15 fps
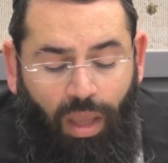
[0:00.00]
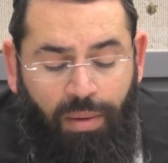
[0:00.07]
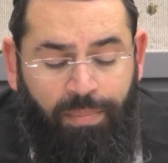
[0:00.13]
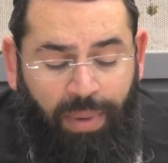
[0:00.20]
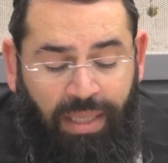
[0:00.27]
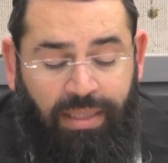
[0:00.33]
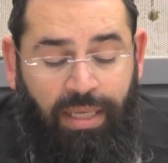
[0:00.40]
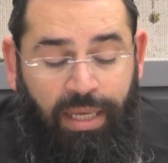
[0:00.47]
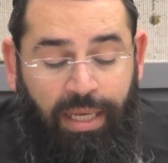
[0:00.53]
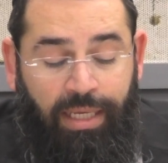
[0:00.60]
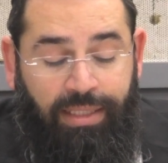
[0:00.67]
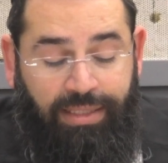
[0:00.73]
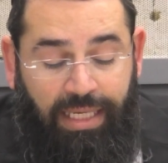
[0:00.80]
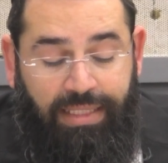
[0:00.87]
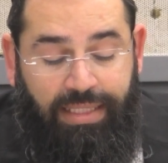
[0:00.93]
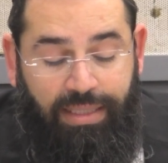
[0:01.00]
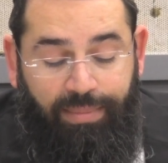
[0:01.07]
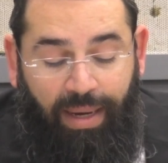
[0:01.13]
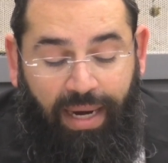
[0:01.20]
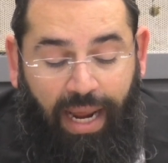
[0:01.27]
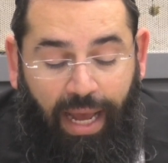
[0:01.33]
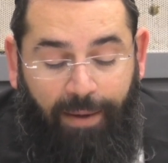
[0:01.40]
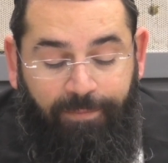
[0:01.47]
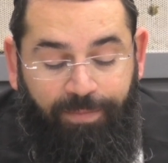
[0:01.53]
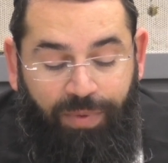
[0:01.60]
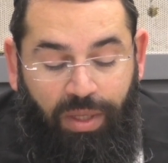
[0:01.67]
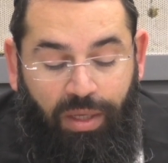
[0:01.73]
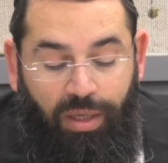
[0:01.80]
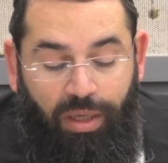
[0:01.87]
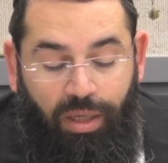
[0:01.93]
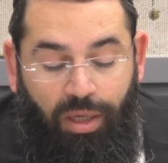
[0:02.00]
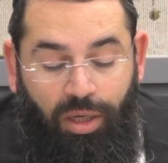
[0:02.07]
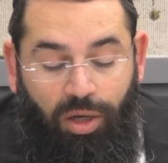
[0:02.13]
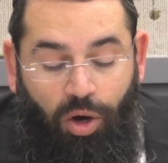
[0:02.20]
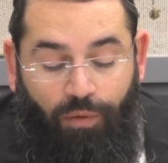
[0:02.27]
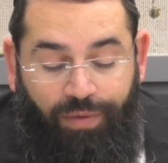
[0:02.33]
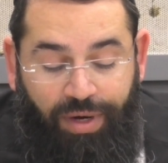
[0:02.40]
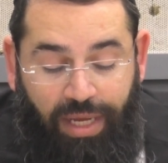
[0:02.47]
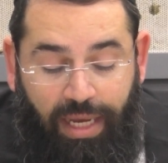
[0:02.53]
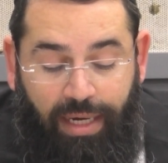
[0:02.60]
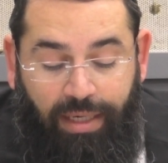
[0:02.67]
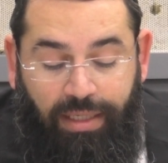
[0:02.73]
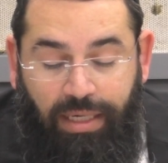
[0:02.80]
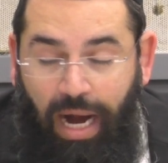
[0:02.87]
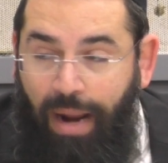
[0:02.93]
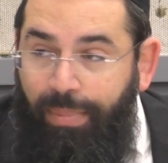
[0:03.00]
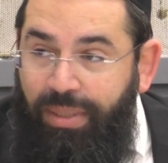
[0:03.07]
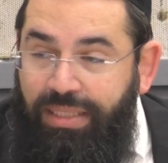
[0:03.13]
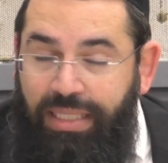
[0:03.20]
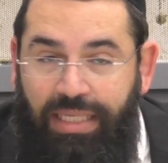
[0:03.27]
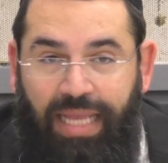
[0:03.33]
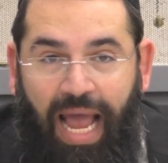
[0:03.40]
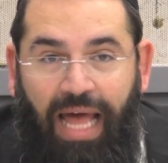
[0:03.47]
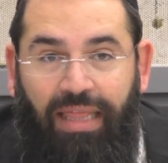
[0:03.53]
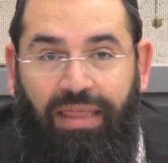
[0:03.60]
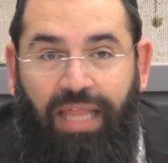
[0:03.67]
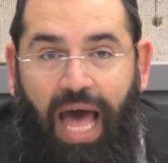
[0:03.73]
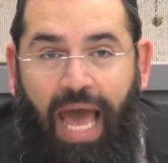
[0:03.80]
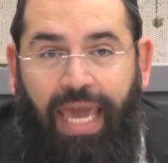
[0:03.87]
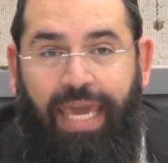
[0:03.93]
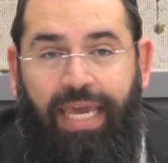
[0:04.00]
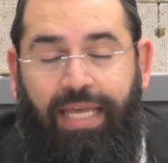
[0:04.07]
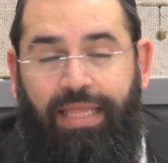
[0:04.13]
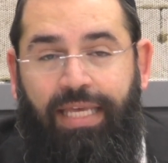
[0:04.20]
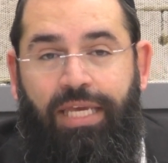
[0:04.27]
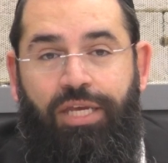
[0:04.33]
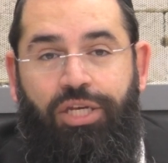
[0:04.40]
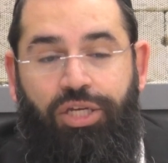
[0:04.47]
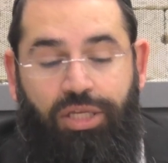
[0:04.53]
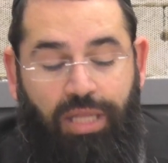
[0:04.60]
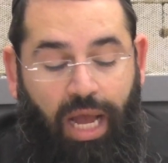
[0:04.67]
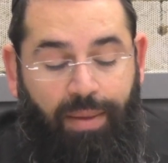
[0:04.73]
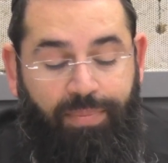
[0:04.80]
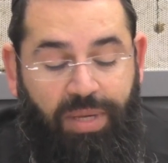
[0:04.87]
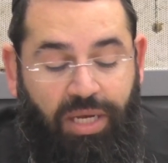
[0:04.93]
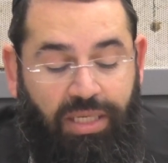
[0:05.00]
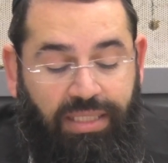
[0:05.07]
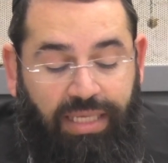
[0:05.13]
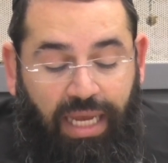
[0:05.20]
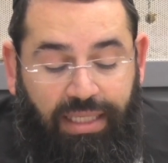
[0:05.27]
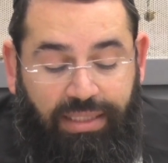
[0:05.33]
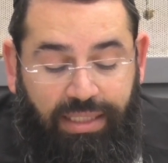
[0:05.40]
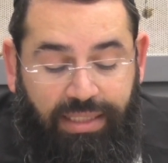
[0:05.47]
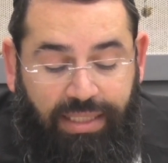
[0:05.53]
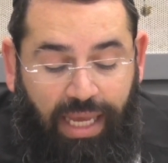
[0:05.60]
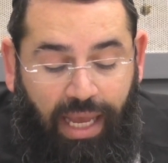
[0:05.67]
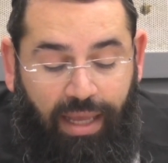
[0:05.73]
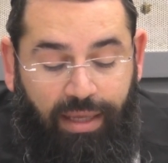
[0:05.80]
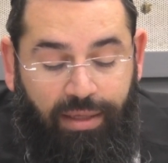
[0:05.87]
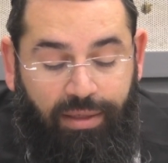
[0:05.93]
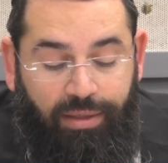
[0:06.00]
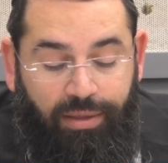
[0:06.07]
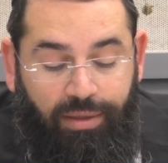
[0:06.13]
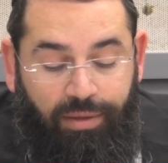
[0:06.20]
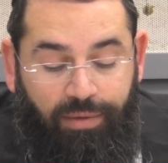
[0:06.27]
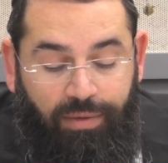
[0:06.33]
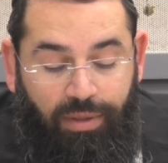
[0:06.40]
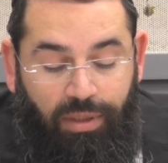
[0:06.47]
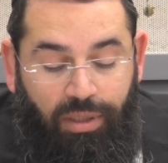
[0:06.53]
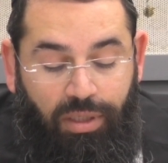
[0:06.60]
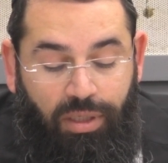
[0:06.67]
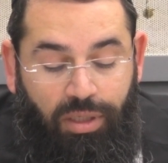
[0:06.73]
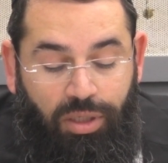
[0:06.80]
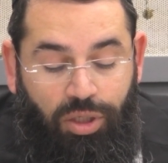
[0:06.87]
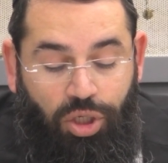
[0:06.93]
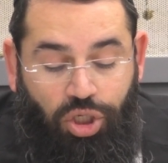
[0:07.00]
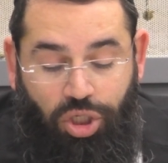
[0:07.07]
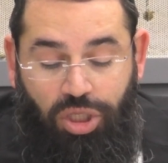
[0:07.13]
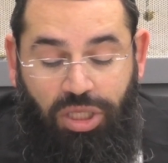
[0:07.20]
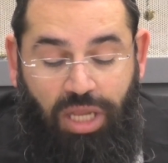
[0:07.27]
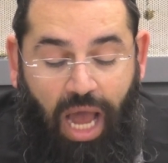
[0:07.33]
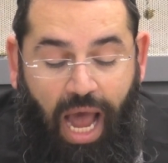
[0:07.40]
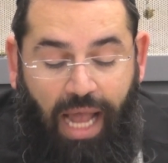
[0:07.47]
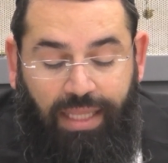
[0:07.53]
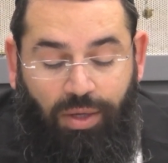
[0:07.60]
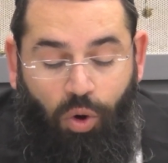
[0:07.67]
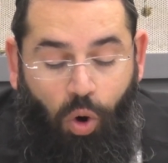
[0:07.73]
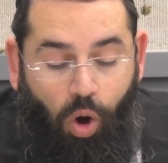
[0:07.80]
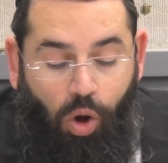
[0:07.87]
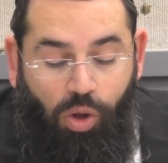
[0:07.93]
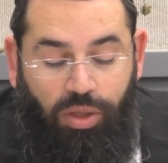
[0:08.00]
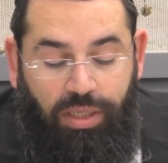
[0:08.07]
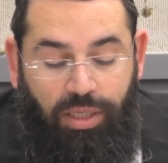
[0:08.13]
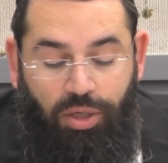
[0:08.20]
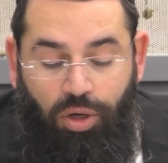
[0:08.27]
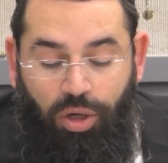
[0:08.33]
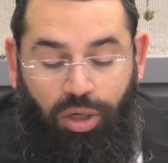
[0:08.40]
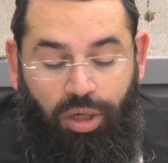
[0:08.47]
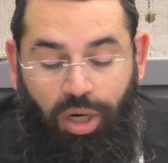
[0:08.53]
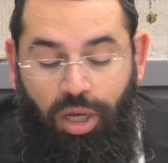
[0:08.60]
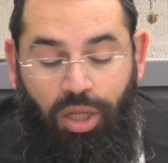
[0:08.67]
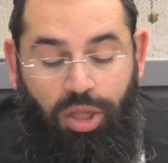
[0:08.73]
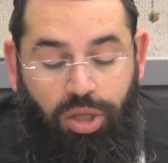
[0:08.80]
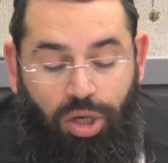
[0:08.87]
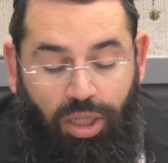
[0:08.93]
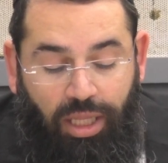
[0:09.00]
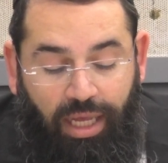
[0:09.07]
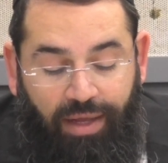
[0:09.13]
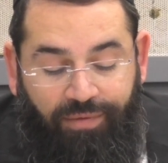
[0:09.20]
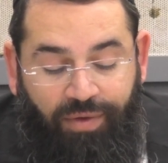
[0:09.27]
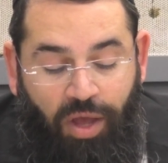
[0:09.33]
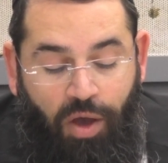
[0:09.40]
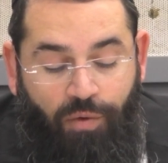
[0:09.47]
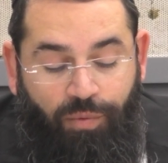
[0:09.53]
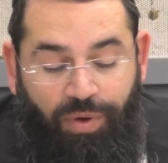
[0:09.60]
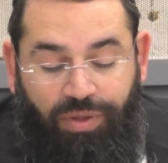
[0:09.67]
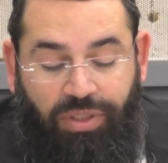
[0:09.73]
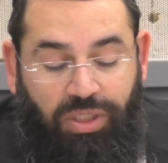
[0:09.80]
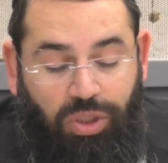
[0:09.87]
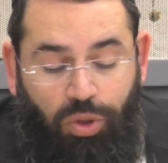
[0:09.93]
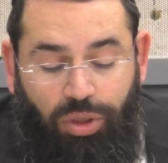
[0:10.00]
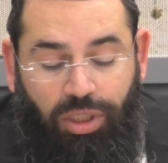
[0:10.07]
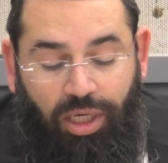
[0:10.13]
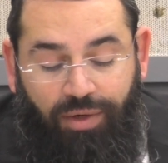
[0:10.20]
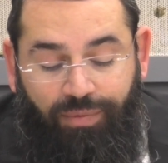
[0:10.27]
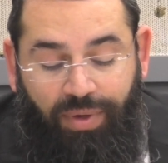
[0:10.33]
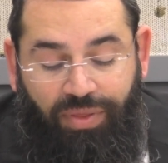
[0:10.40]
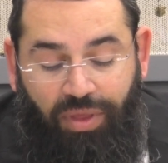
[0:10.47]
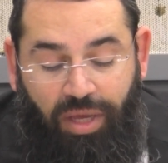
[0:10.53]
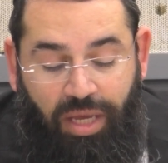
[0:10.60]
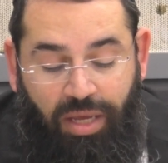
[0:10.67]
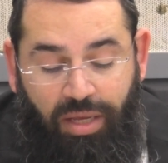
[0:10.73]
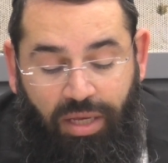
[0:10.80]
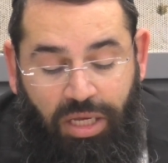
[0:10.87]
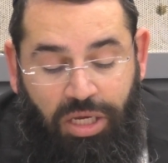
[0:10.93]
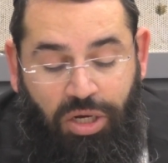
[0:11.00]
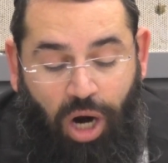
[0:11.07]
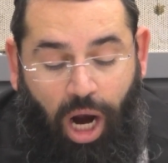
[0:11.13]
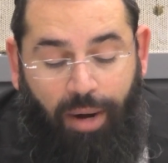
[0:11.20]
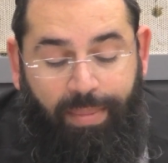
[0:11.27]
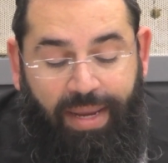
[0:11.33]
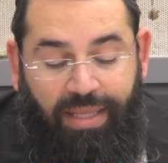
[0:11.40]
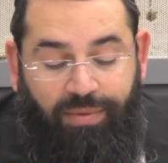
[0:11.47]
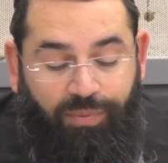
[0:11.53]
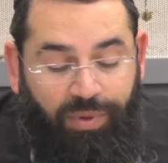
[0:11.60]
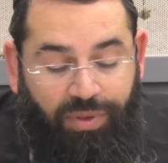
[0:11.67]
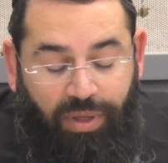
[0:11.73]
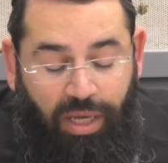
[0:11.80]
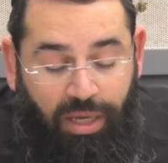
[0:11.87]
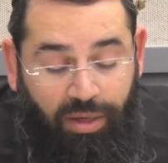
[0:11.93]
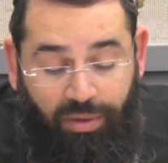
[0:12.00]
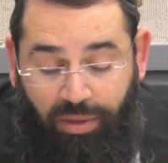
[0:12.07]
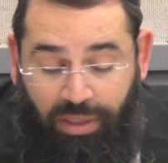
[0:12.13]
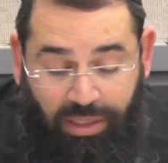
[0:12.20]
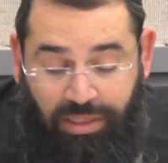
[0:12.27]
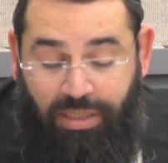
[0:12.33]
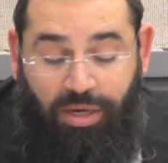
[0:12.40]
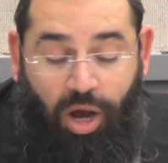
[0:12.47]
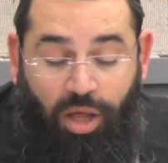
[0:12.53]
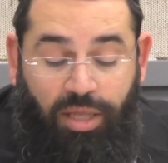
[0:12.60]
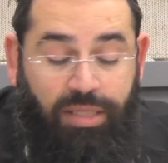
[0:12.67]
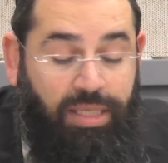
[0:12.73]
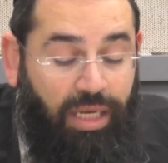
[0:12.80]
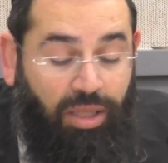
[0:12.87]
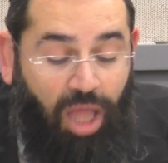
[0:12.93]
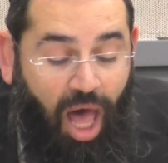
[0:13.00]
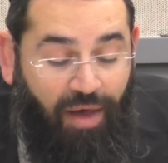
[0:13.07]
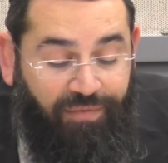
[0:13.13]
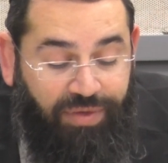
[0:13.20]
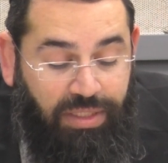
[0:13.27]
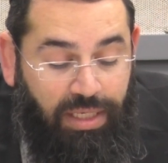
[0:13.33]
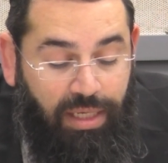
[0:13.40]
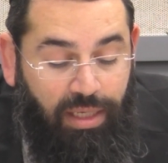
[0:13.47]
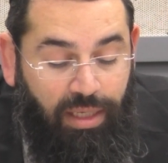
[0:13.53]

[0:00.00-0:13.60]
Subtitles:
But says the Gemara, over here, Rabbah said, halachically you should not, because chatzitza. You should not hold your lulav with sudar, with a garment, let's call it the gloves.